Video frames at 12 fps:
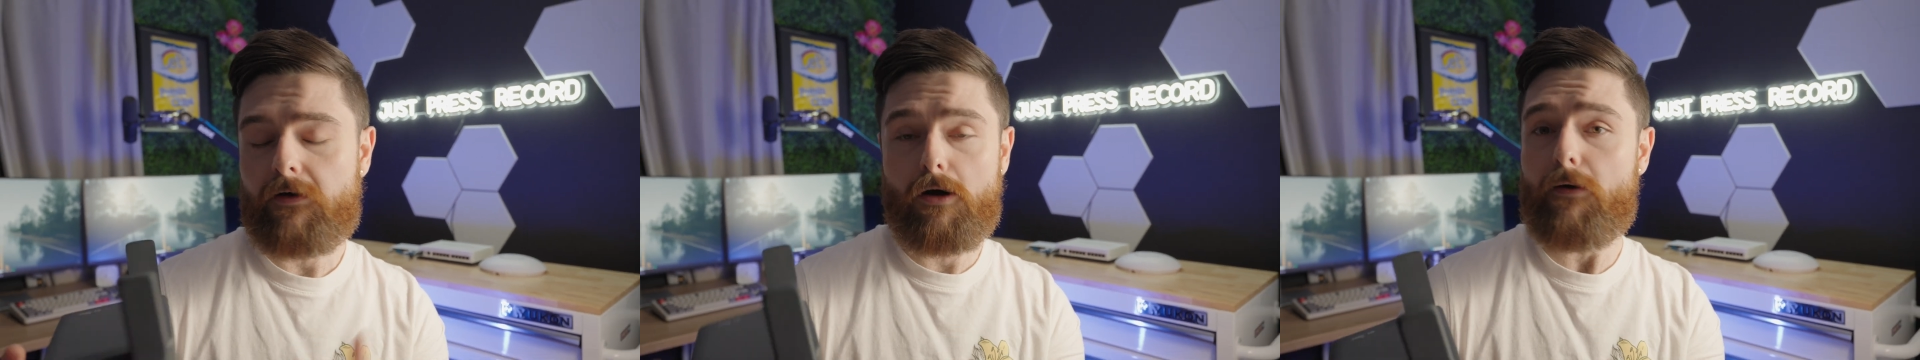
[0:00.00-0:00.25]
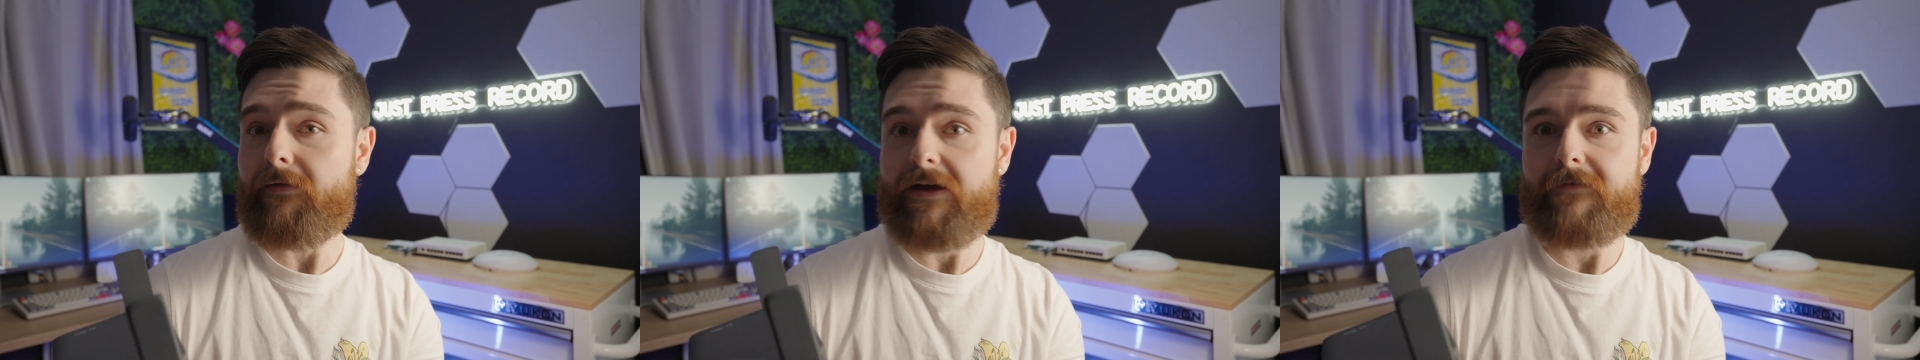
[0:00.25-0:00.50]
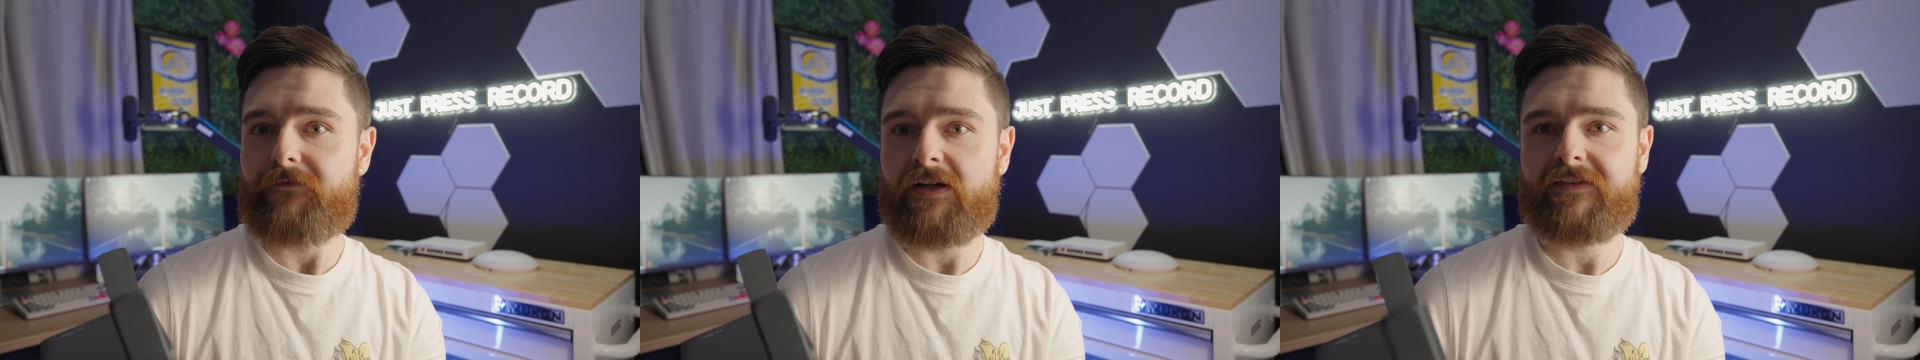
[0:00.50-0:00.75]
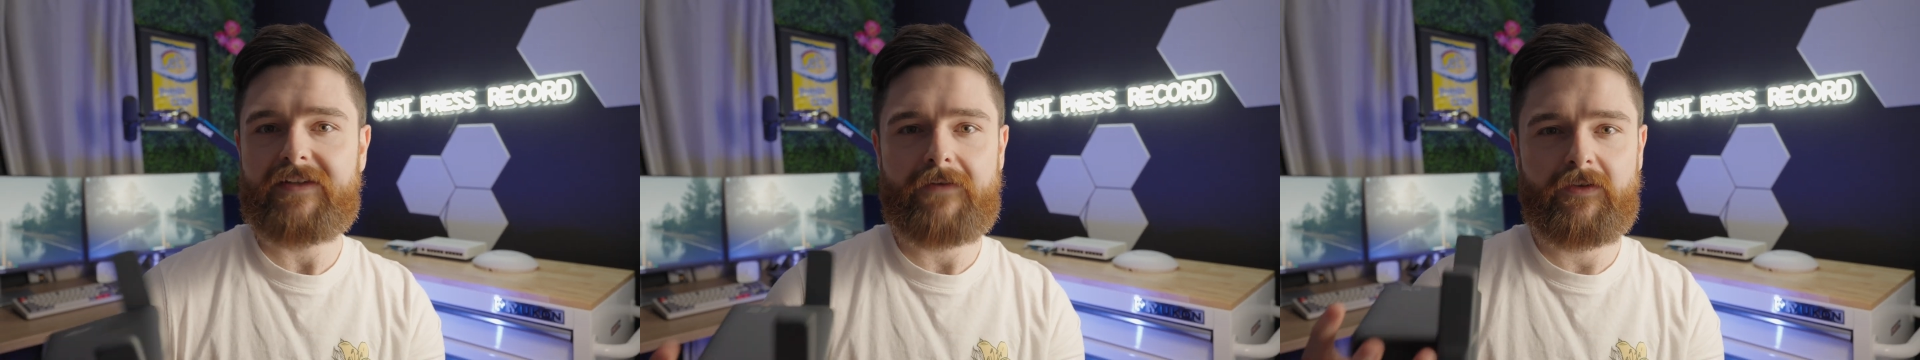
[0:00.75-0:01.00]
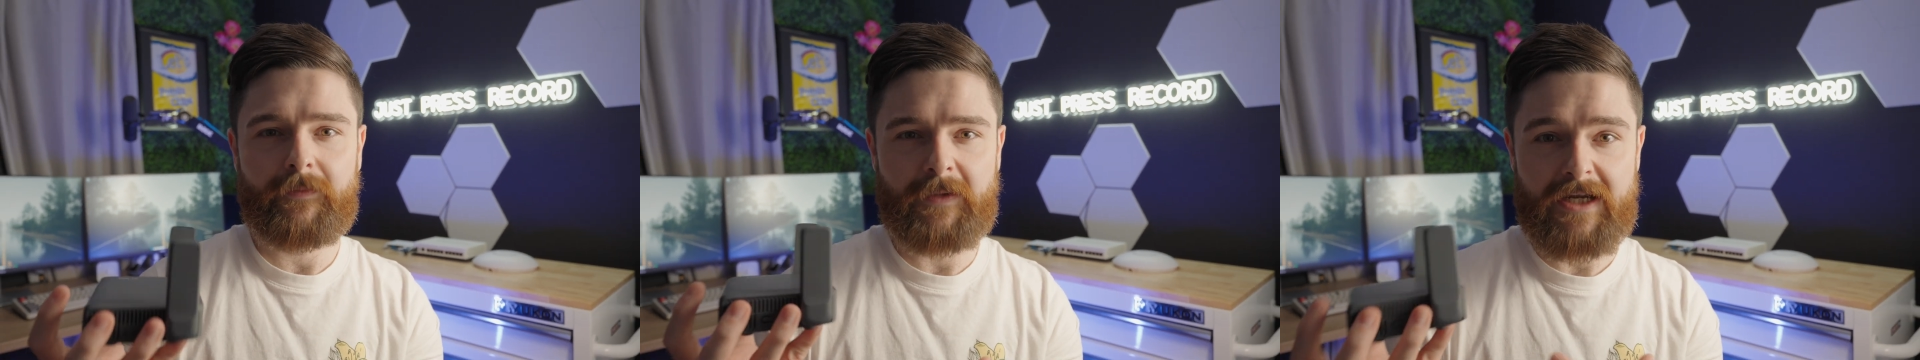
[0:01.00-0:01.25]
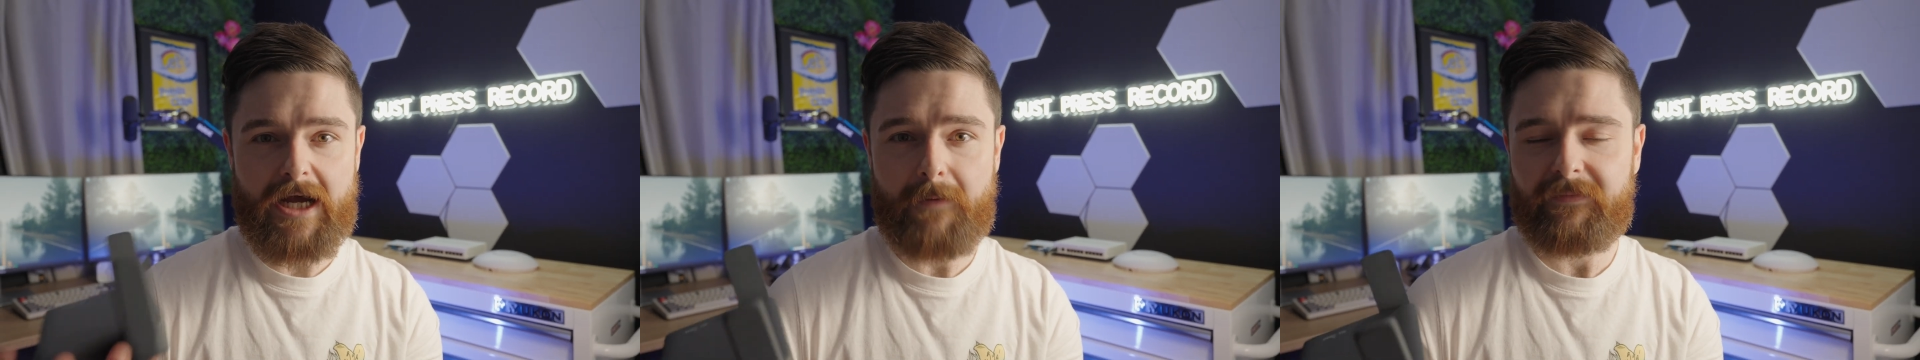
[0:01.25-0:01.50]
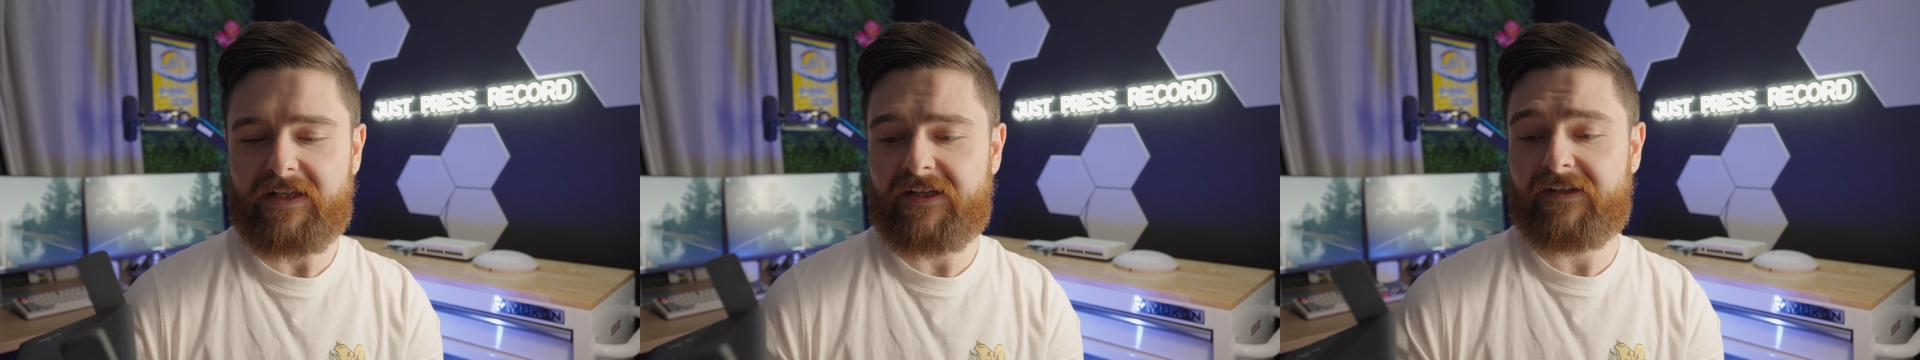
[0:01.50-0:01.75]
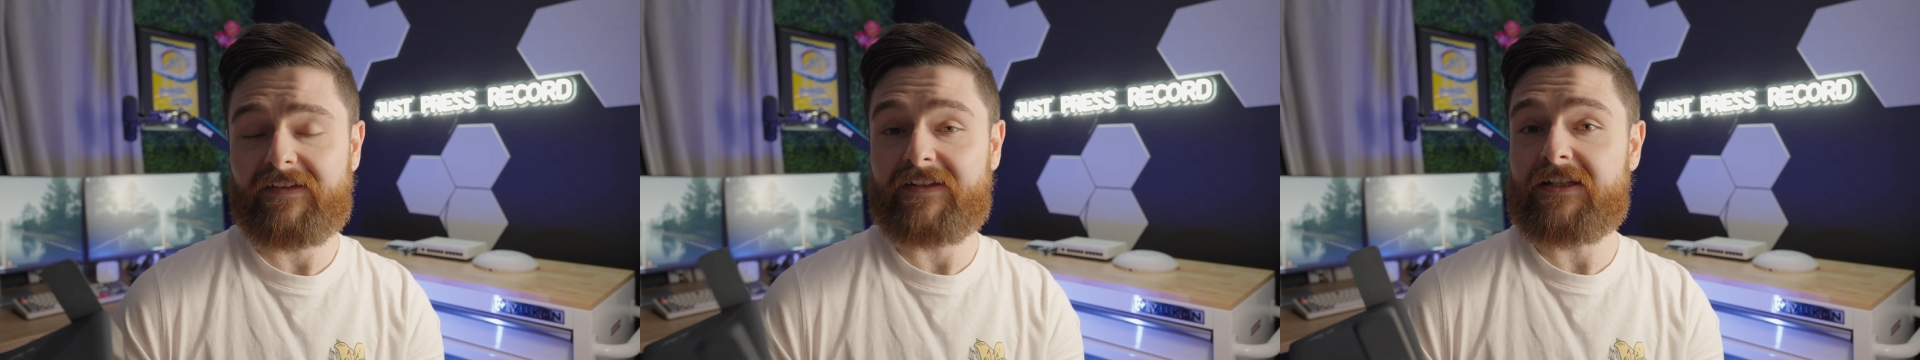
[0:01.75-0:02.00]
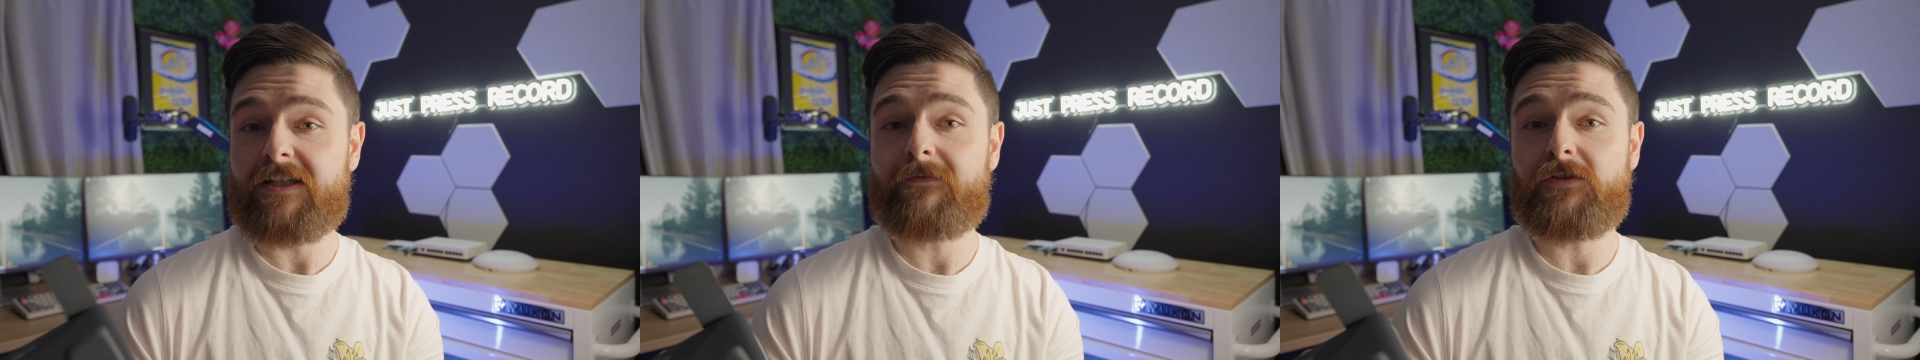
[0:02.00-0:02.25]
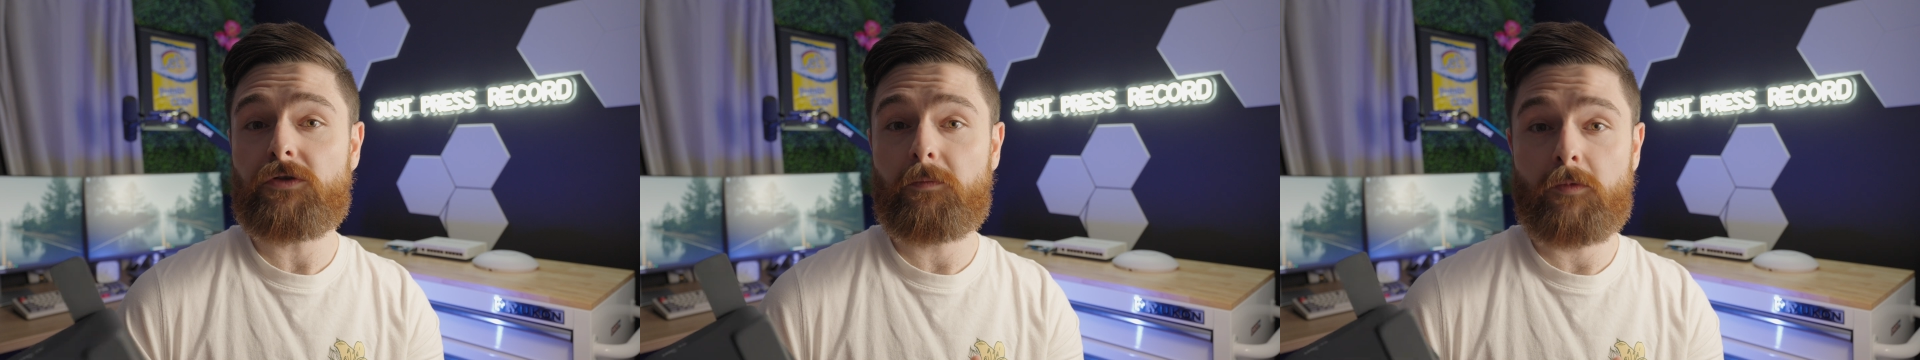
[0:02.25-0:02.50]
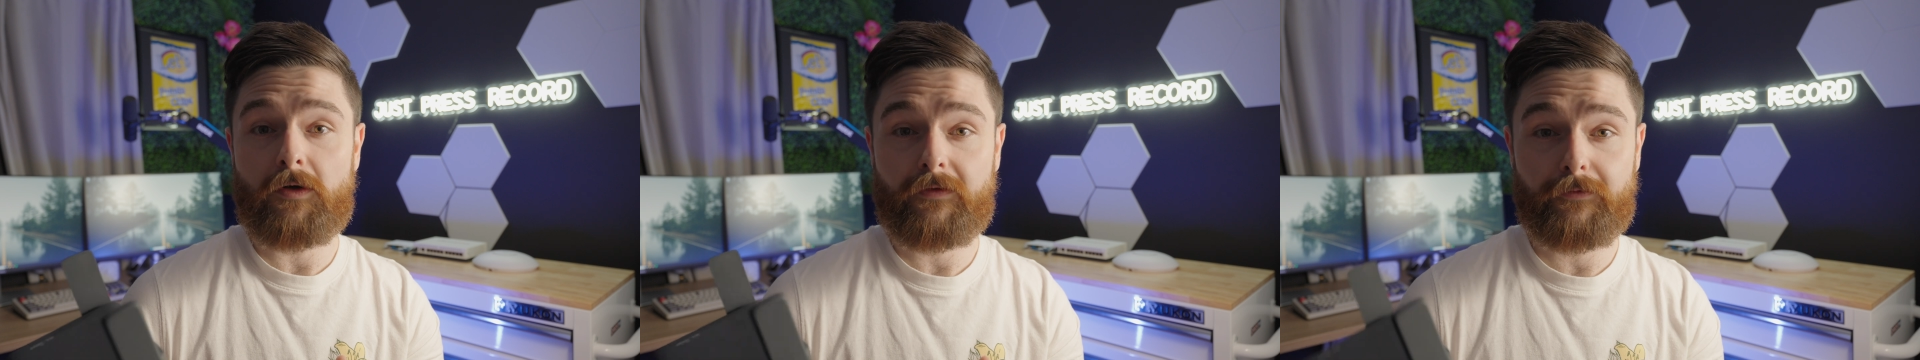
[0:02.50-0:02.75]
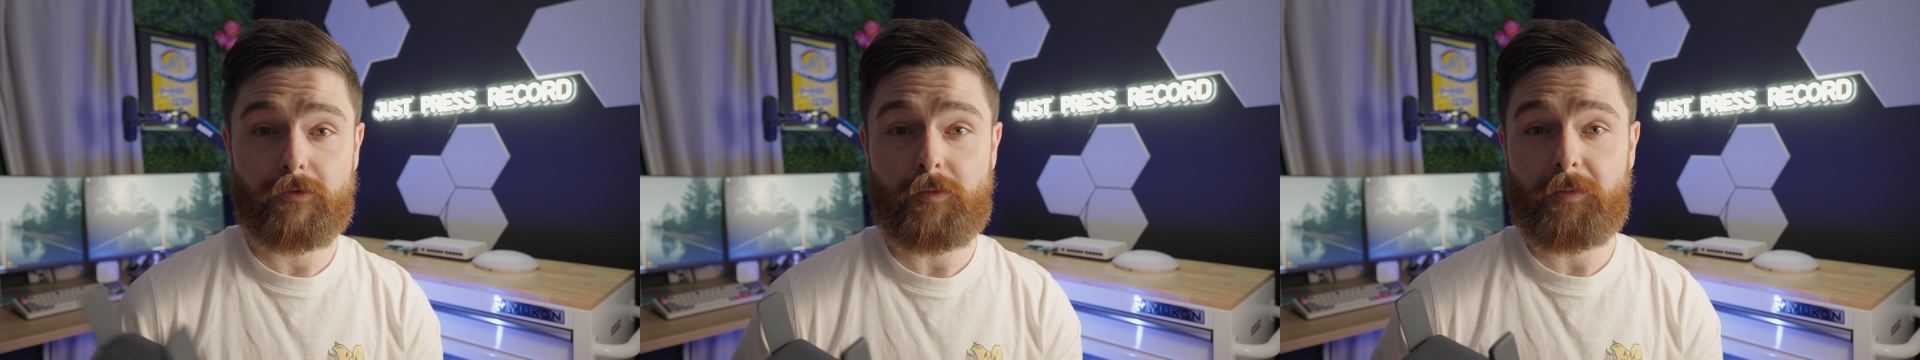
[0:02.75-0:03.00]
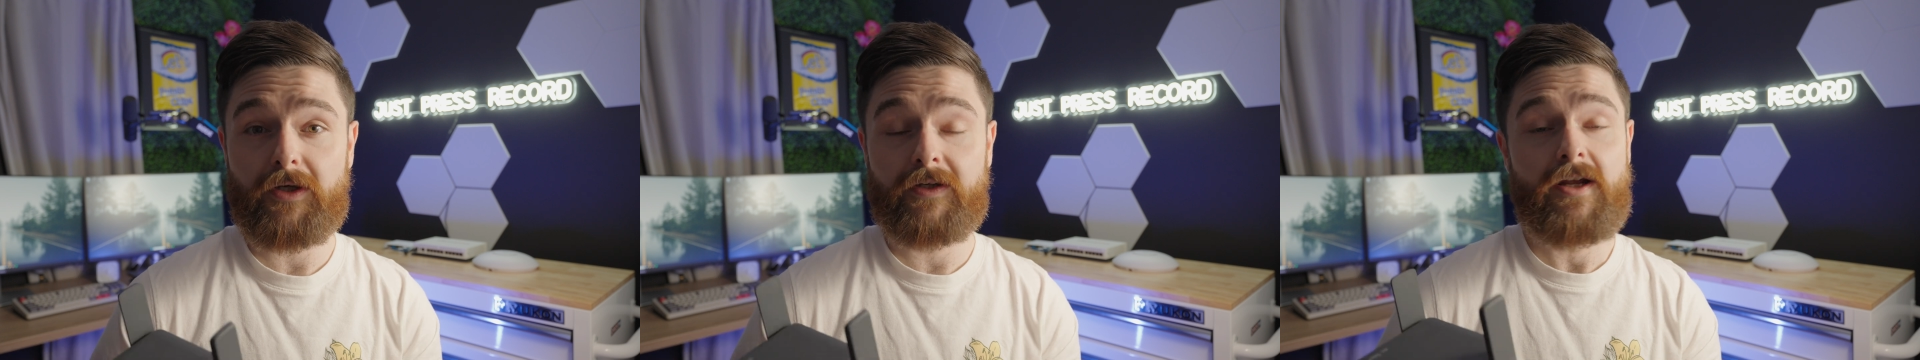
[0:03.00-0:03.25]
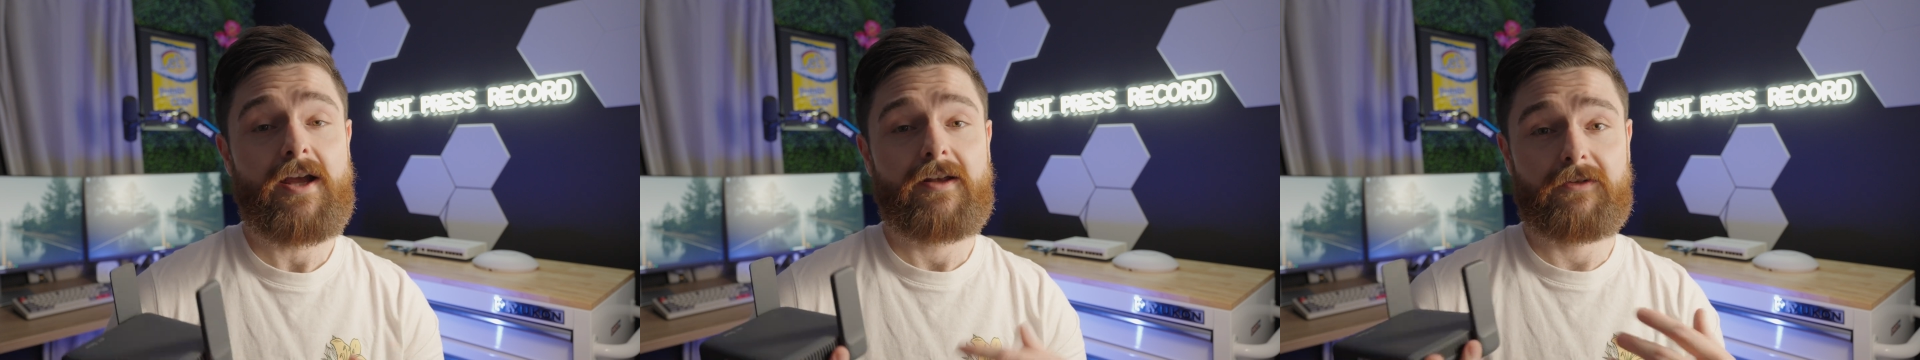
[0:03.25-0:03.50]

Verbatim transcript: all that fun stuff has been updated to give you more throughput,